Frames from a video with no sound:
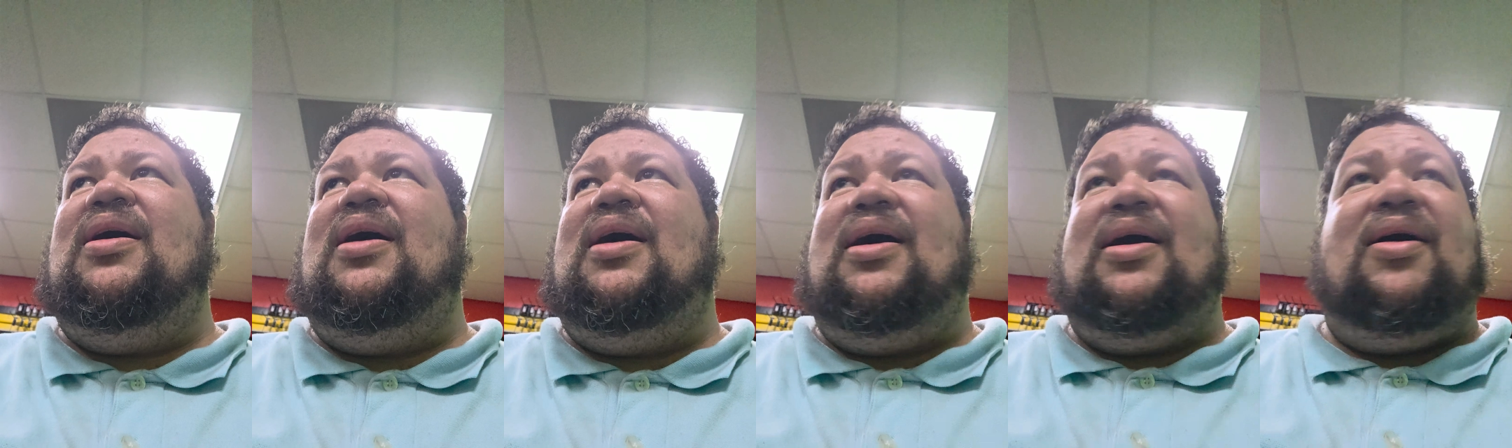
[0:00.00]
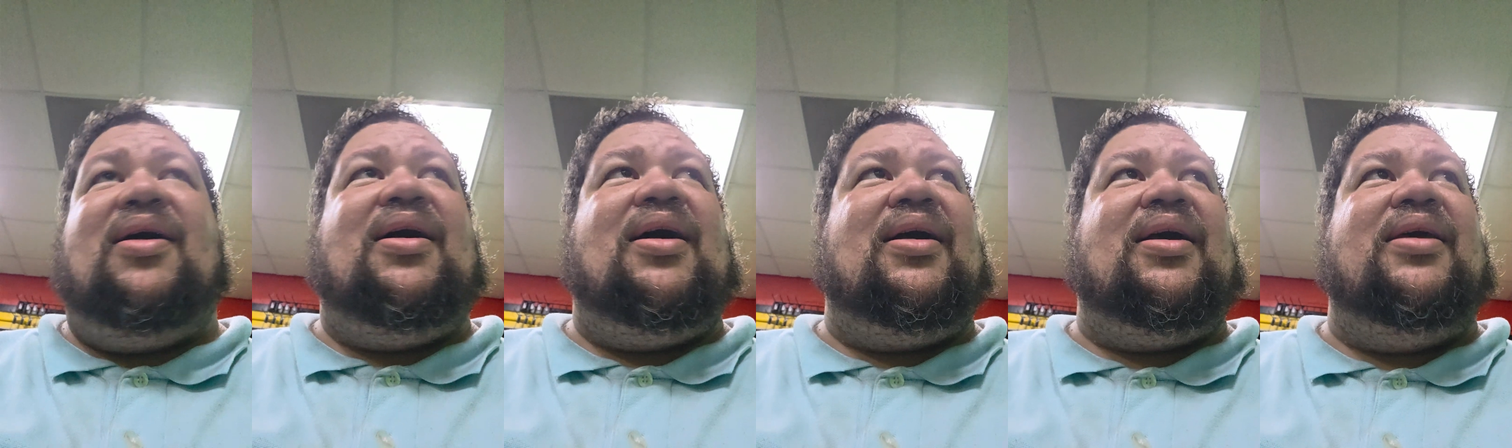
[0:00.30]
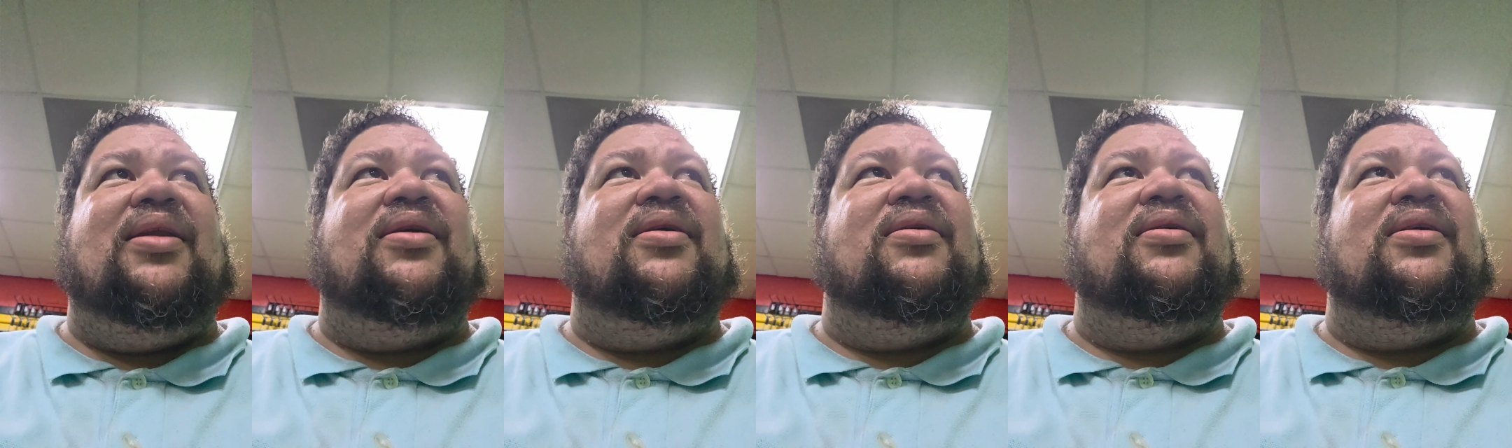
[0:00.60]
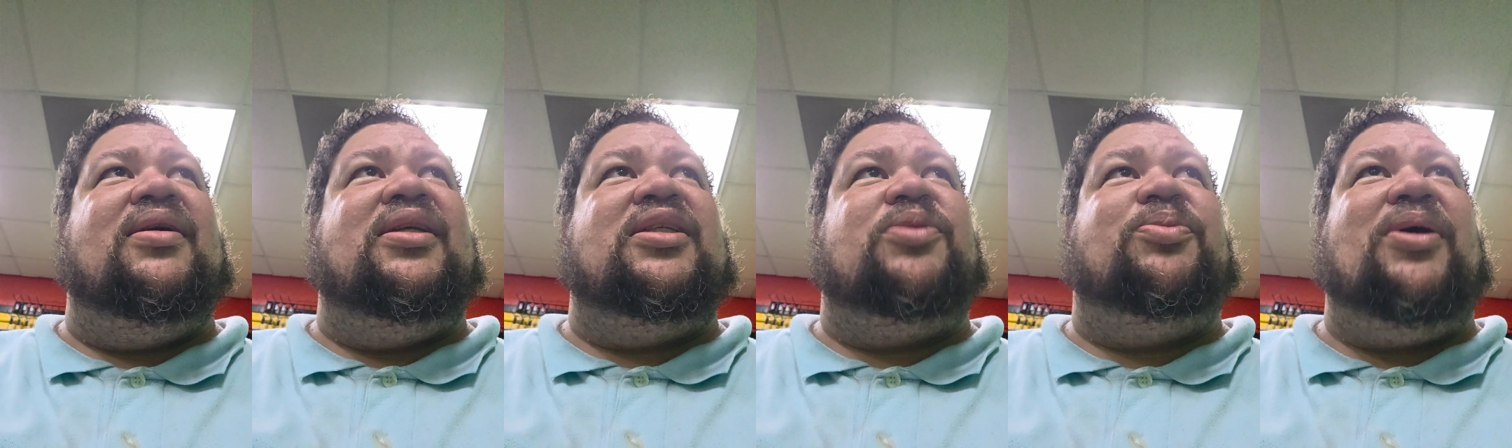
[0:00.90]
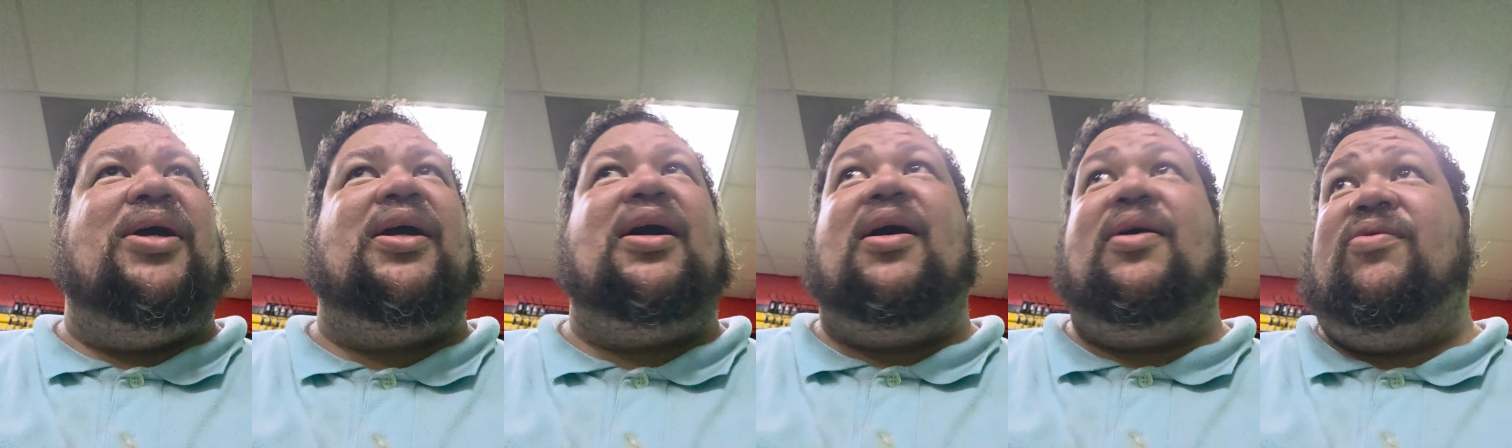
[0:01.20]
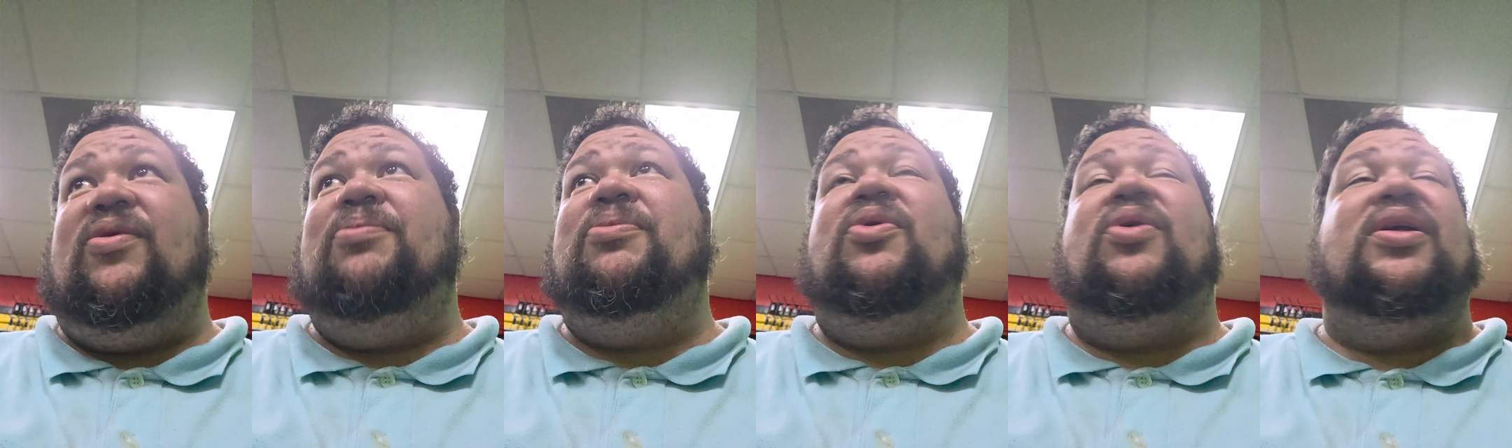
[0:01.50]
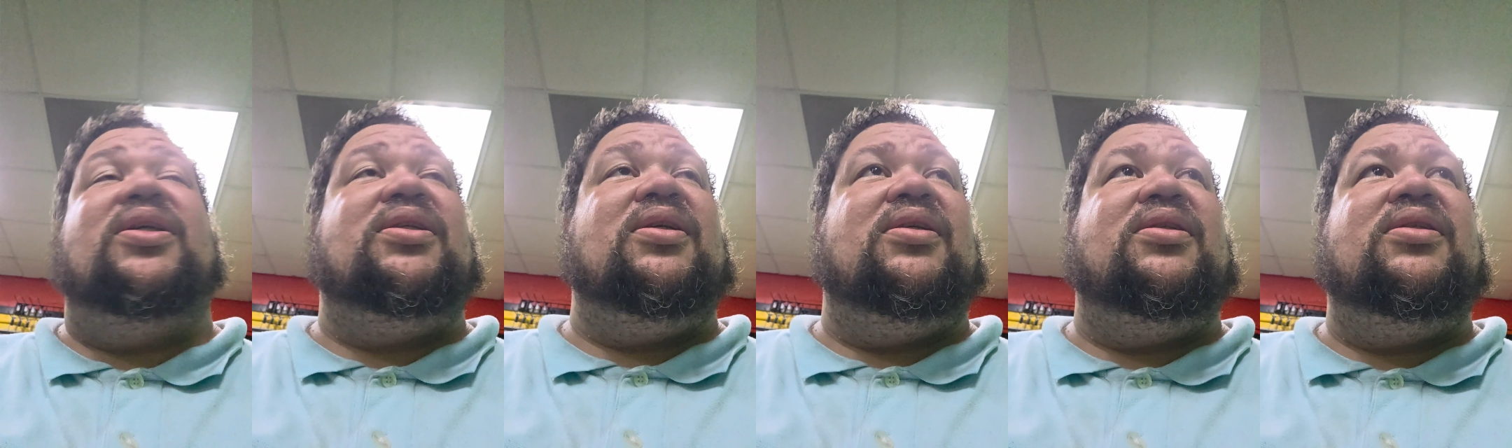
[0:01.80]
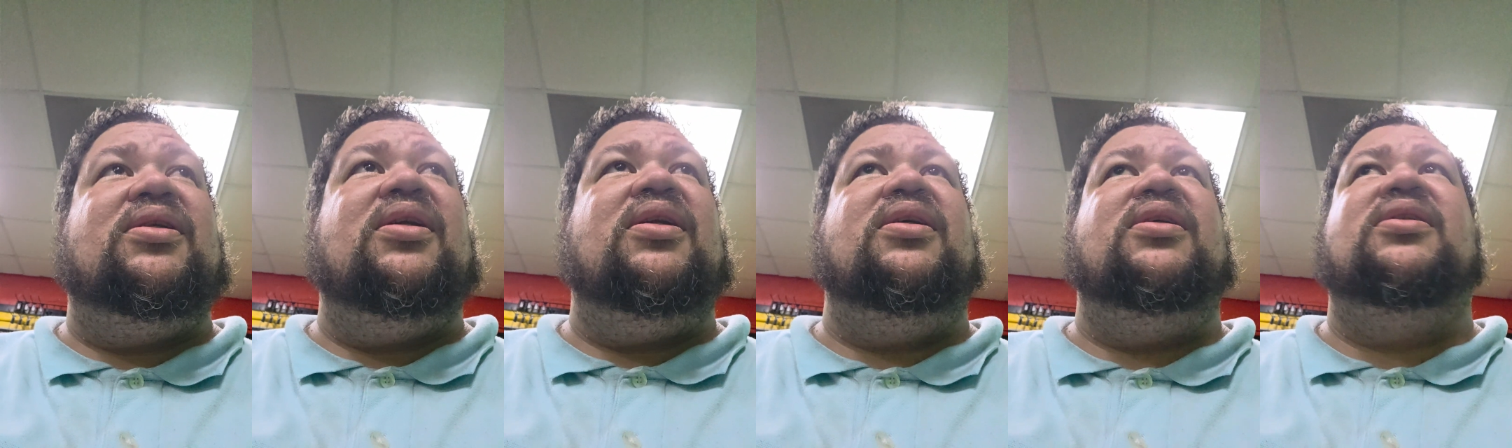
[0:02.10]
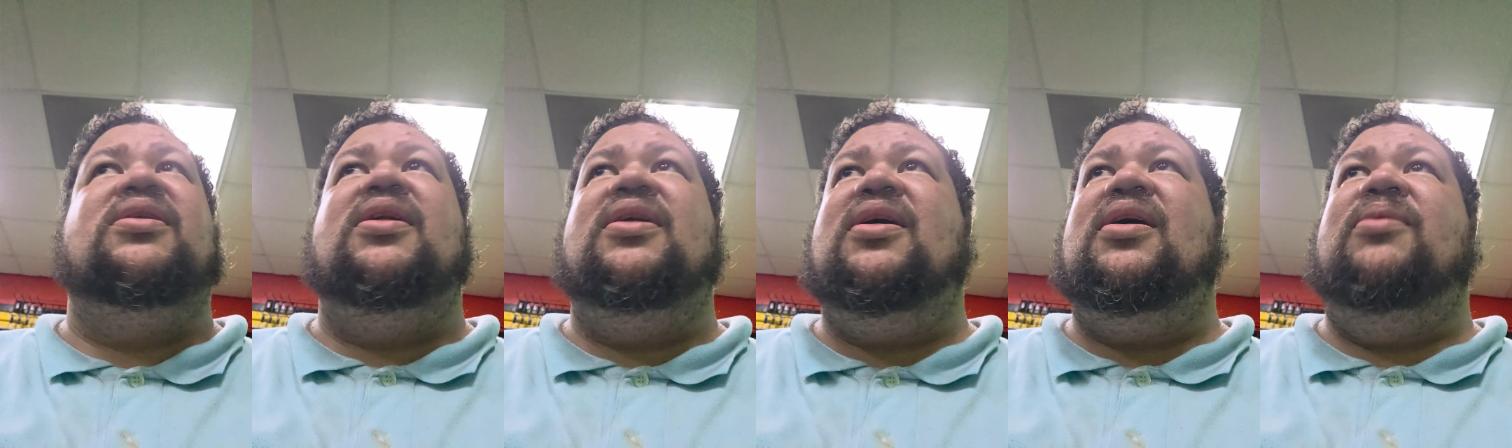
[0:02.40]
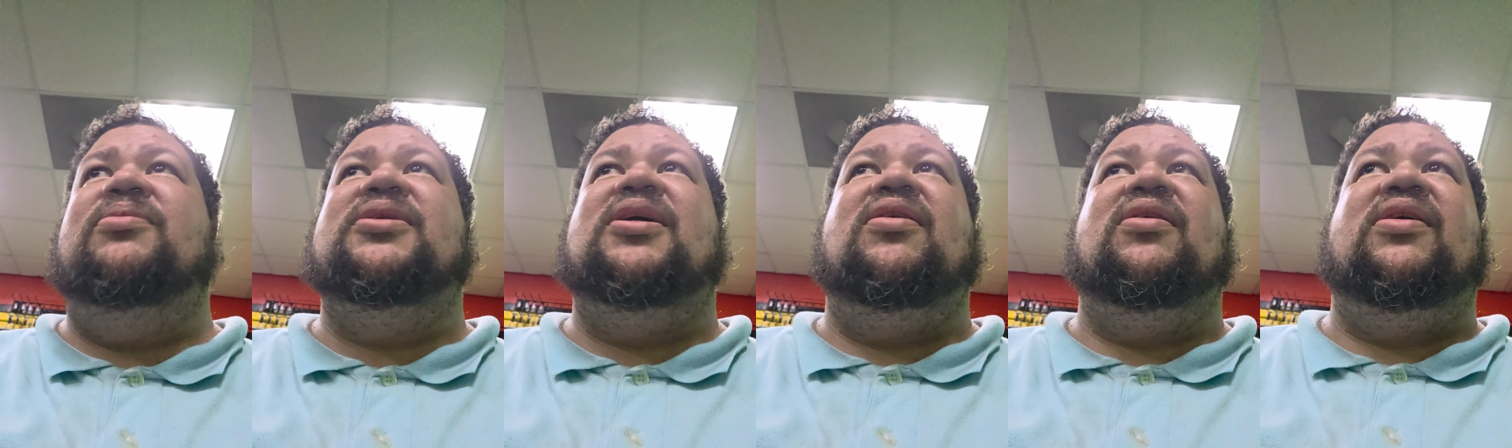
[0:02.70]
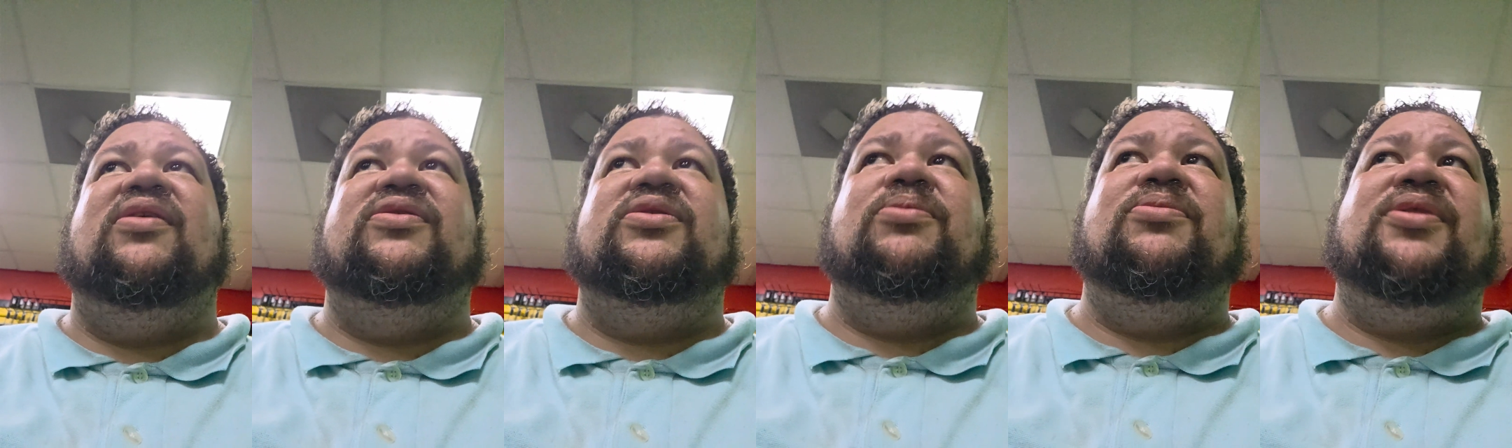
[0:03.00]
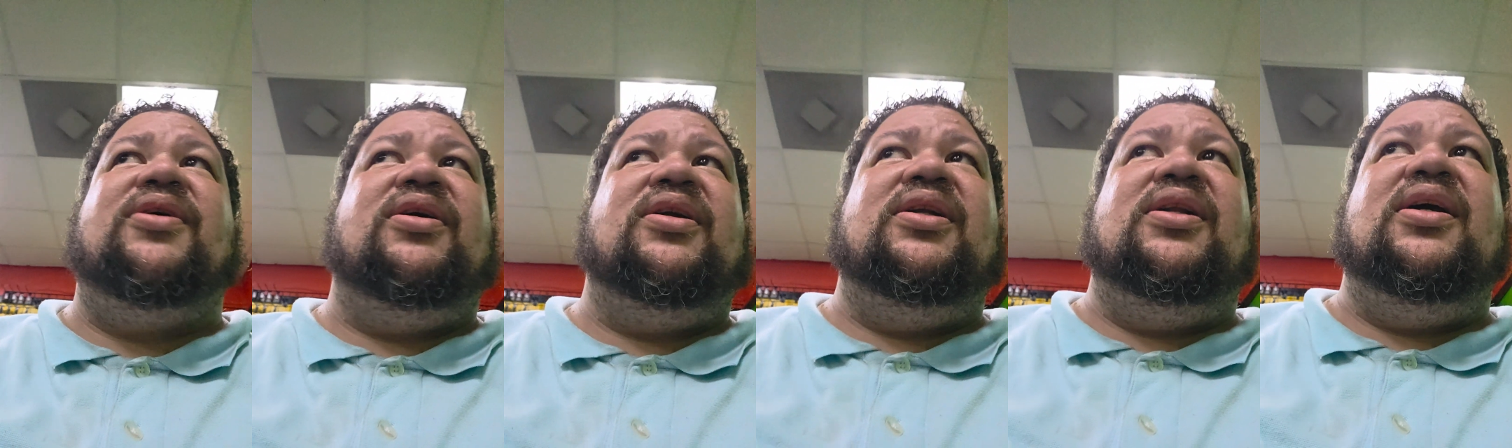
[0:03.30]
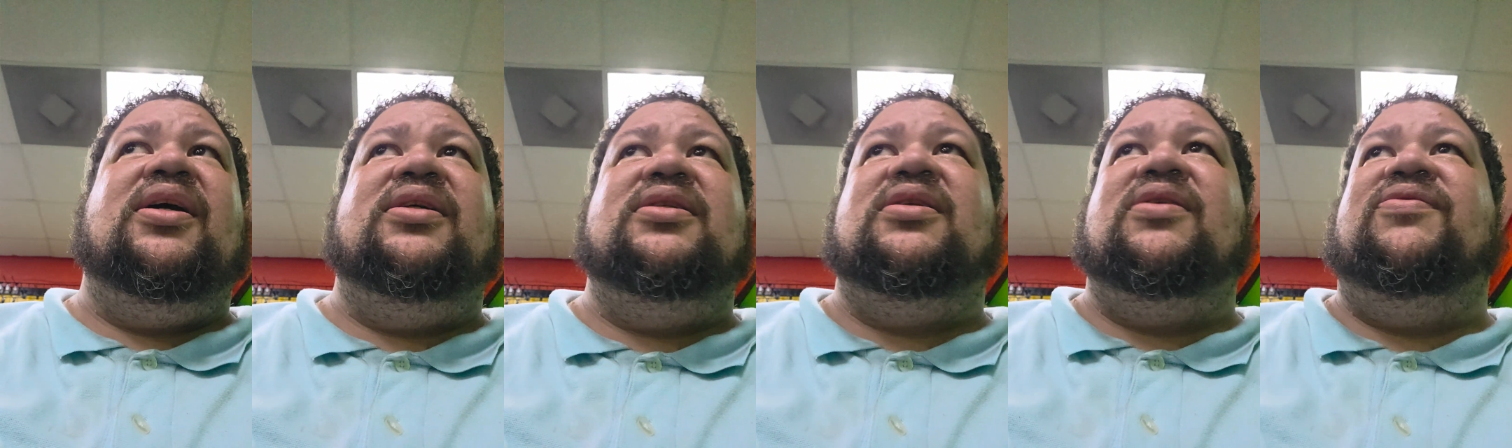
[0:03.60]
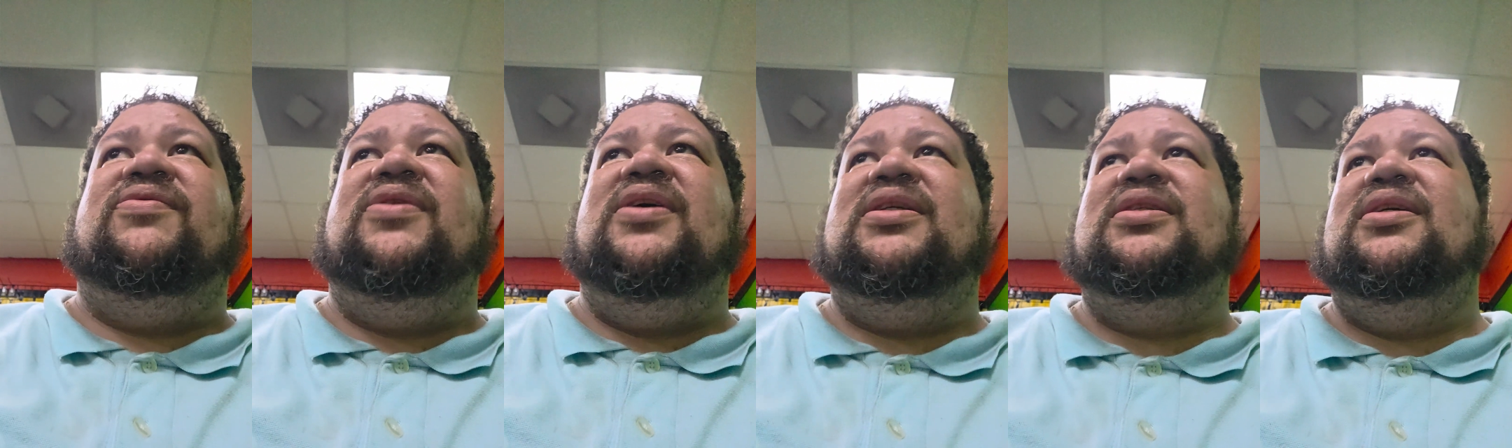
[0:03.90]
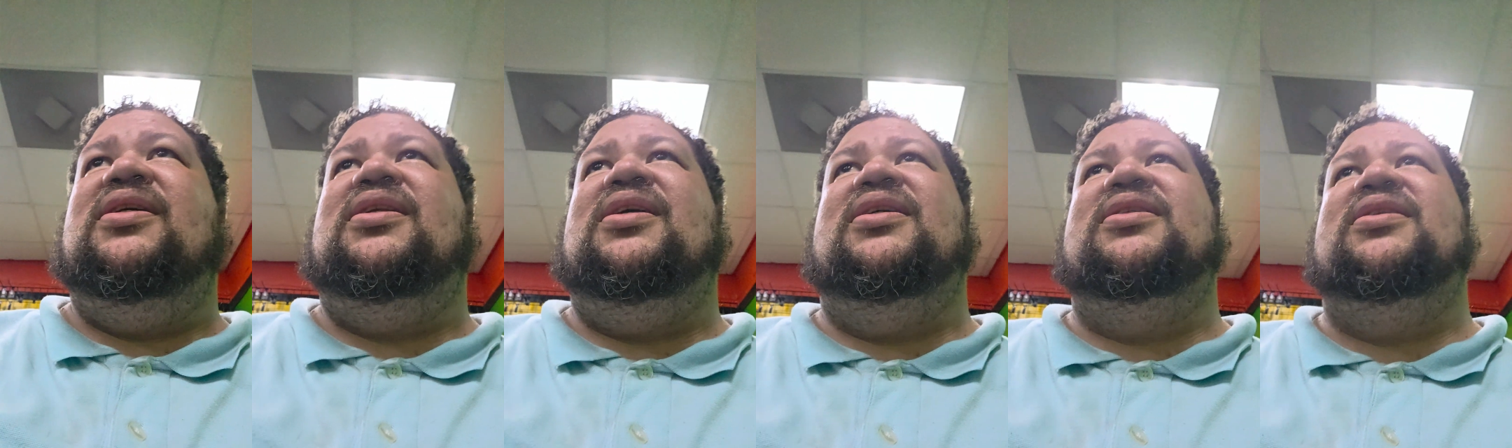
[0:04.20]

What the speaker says: I get a inspect. I've reported to the city. City comes out, gives them 30 days to fix it.